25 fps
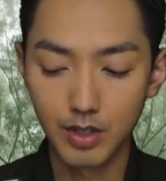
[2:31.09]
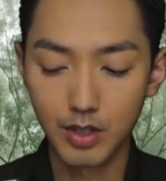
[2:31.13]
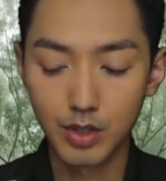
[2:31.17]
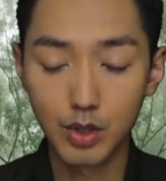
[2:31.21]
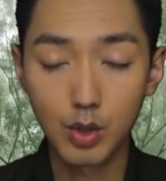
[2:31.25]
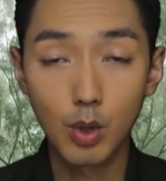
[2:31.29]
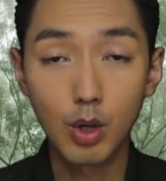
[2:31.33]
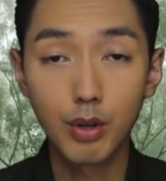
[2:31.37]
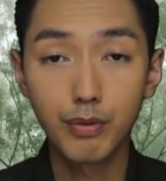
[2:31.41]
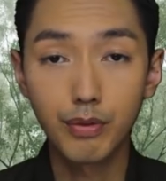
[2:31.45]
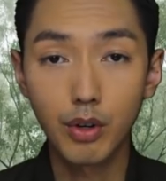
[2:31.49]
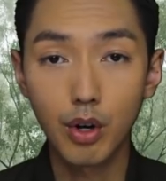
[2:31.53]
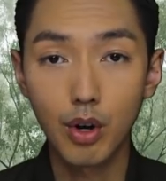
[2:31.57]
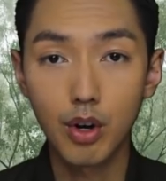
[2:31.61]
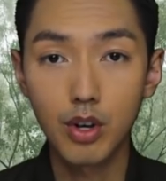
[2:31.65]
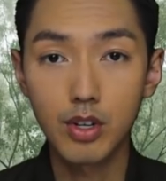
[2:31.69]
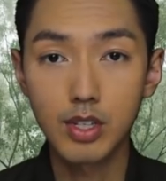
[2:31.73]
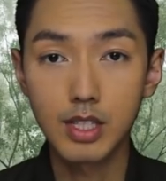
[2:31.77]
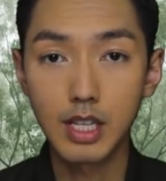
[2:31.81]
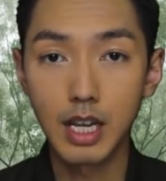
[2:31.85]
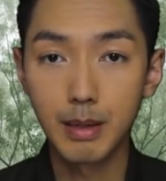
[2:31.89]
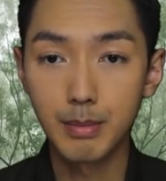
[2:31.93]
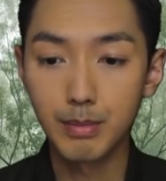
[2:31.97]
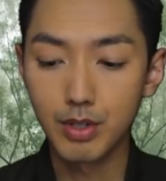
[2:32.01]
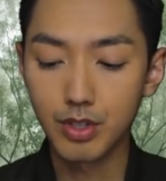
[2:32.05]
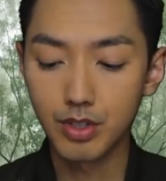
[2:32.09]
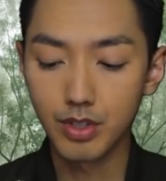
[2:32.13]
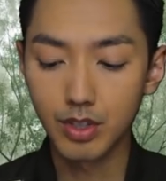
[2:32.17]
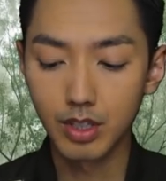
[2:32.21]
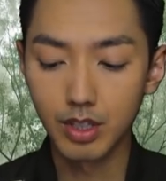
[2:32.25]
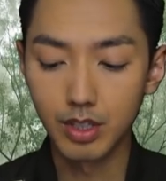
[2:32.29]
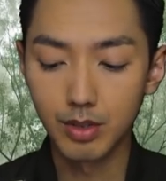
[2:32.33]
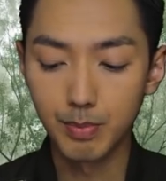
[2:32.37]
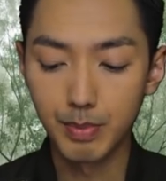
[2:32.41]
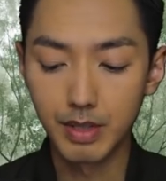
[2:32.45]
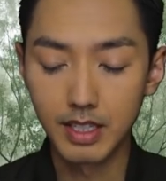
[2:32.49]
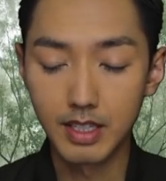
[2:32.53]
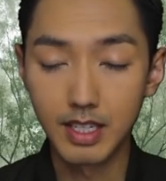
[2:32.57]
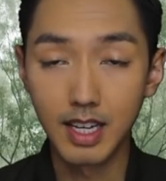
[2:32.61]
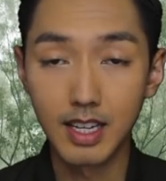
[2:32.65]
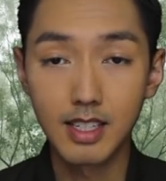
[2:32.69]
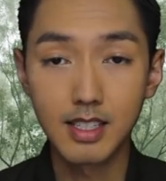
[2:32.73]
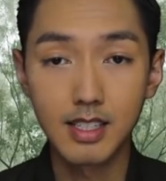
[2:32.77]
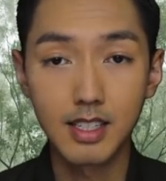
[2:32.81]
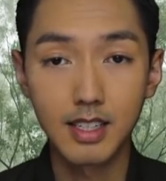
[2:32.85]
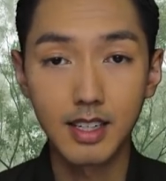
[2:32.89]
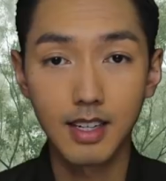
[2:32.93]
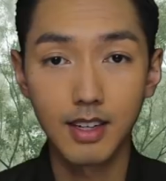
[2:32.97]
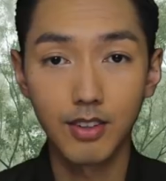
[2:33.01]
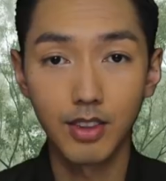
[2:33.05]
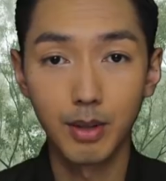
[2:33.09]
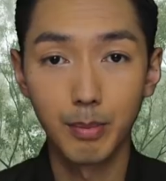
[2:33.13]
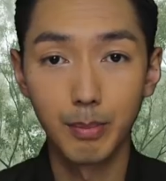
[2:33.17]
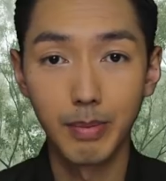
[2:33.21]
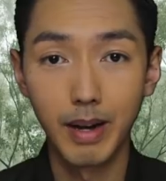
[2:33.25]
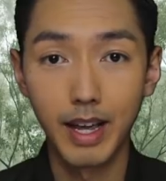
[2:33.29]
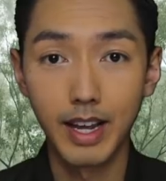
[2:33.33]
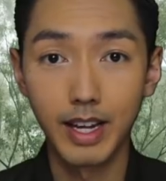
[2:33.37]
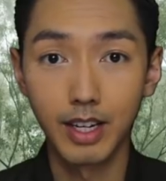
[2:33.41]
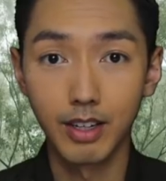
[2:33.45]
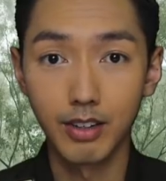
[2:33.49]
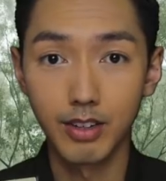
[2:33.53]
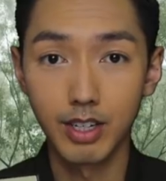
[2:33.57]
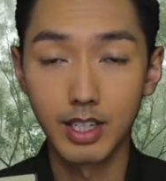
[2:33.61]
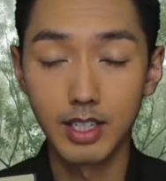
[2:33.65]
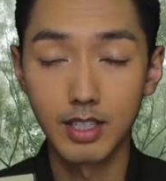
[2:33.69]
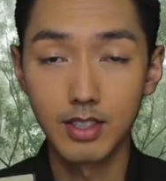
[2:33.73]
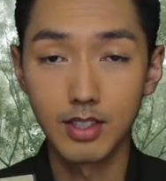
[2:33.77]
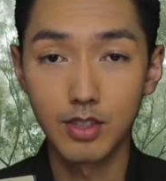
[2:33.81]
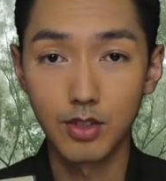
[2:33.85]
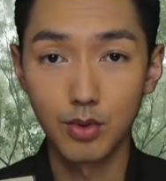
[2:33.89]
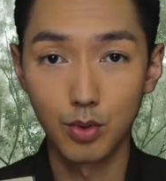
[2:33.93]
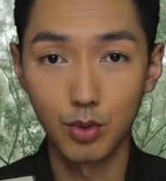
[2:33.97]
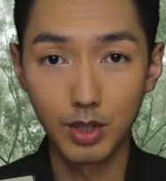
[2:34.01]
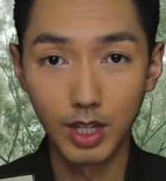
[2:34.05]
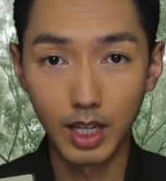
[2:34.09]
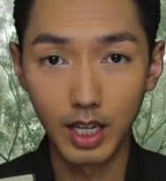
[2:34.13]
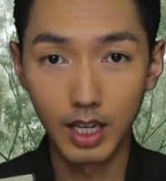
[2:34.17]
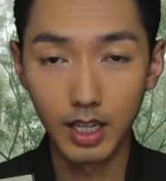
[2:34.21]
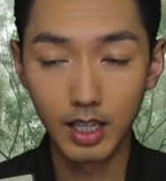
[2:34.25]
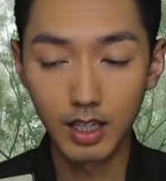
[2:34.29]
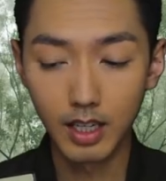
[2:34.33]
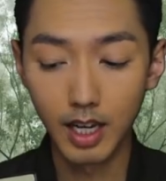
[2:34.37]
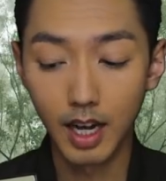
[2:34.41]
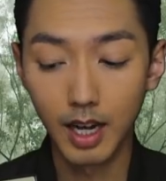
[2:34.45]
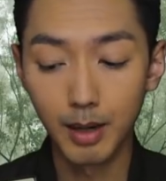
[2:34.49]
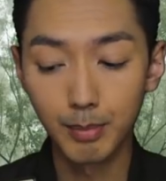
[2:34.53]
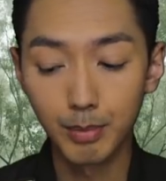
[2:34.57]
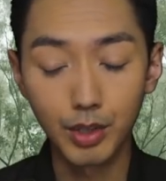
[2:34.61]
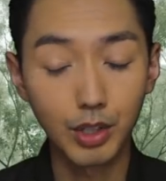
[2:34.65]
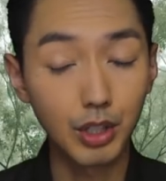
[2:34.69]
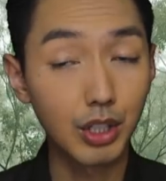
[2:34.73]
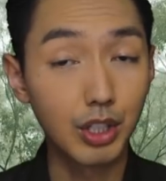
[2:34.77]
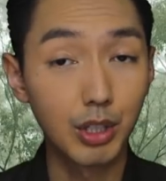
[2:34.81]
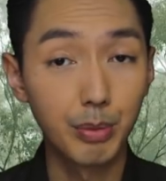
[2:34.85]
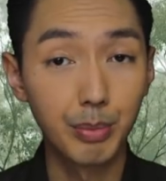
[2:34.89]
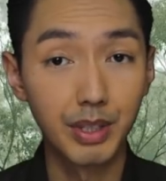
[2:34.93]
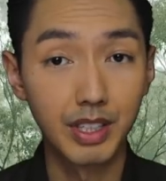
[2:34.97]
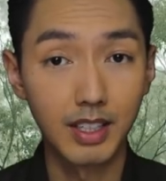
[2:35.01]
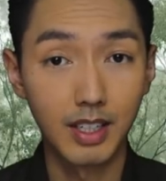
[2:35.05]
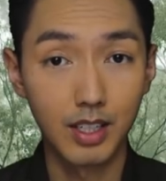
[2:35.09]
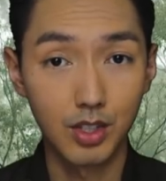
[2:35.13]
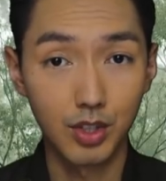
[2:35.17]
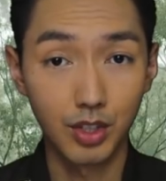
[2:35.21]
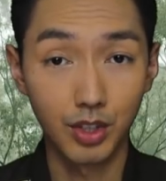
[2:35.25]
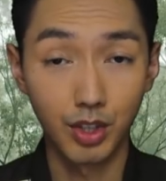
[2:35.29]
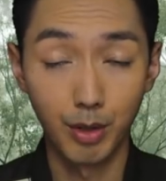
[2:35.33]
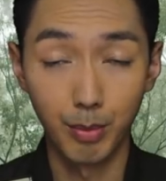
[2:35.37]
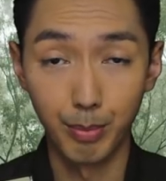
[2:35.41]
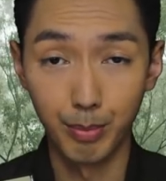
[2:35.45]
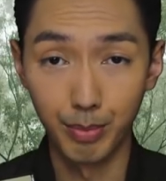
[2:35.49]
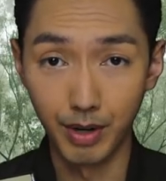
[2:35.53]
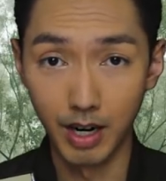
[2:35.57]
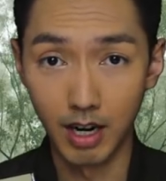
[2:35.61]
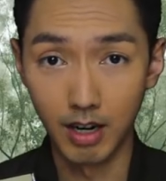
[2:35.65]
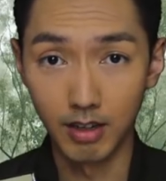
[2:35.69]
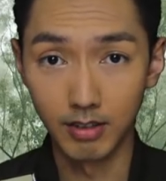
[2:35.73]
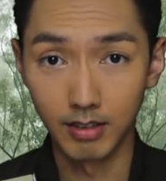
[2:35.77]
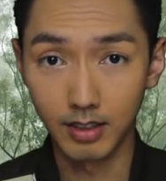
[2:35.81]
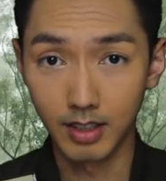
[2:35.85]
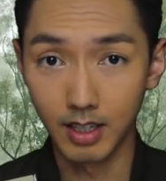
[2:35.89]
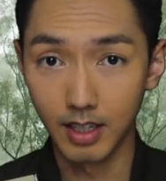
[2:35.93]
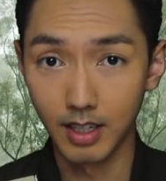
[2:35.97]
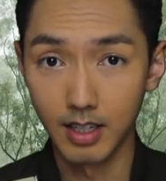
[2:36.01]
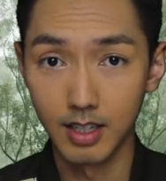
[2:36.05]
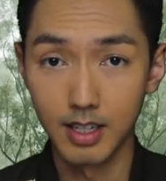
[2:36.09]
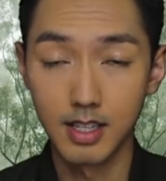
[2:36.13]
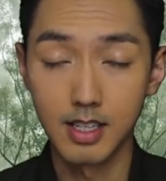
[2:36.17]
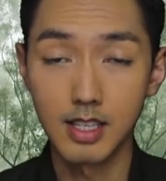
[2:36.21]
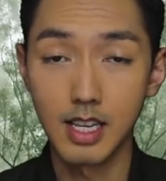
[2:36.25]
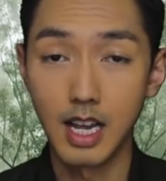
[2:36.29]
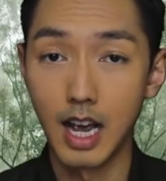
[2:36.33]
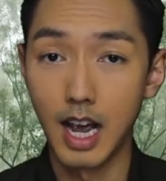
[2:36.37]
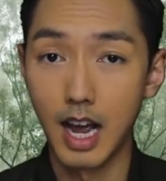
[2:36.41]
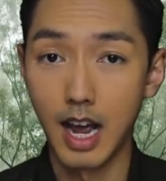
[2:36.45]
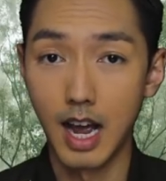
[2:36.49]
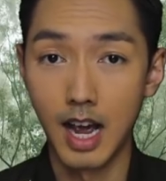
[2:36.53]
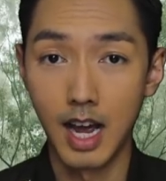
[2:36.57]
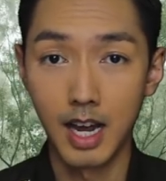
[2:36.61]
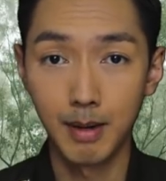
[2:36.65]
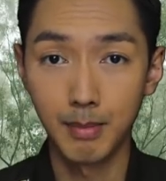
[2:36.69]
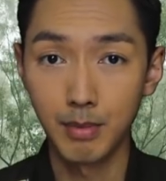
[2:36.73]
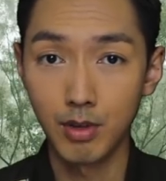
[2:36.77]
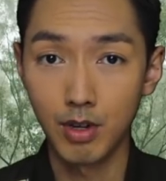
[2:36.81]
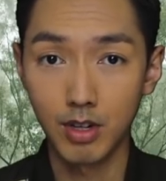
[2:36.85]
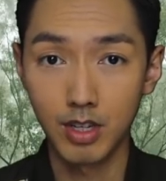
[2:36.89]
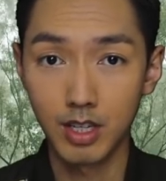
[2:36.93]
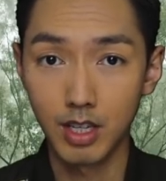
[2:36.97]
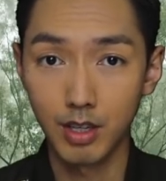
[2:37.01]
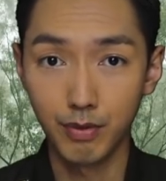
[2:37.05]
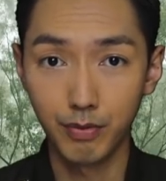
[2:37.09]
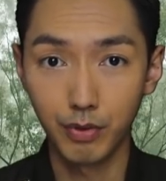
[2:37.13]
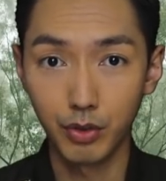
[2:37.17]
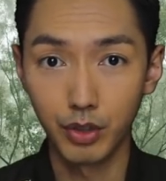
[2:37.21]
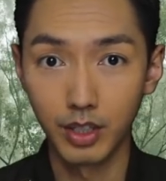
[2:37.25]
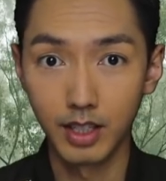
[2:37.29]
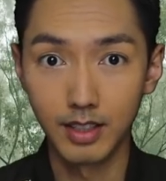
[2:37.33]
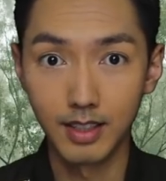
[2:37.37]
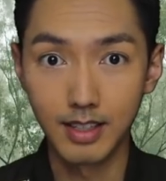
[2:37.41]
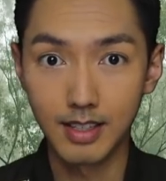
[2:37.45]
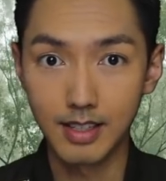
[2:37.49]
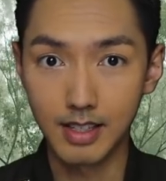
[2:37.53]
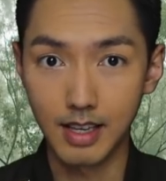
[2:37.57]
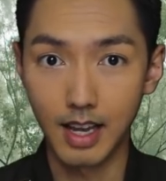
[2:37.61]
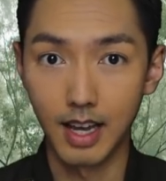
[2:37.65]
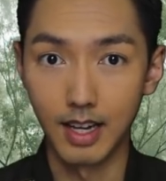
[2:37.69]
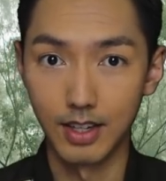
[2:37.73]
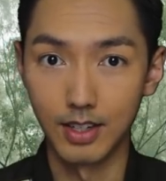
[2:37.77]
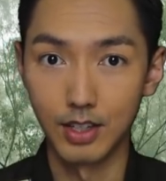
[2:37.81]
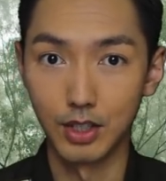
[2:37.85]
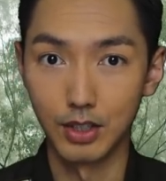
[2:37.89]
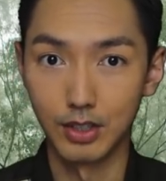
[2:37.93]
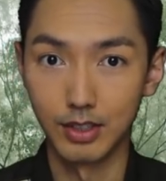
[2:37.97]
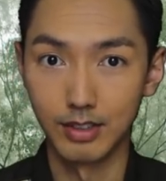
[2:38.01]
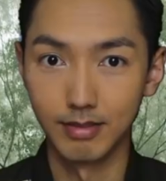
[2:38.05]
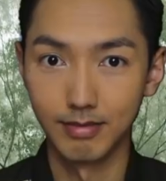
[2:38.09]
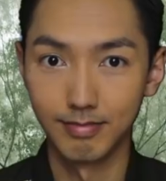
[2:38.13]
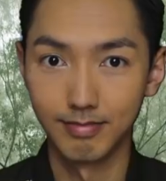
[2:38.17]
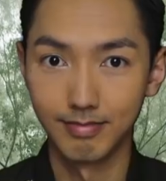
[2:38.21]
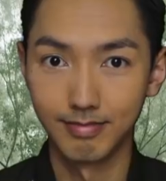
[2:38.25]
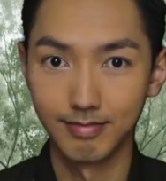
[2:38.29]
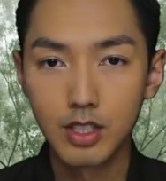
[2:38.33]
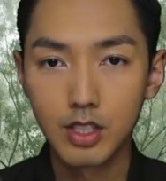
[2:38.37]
So of course, I'm just gonna be testing out the black and greens today. I'm not gonna be touching the brown because I'm not here for another scandal.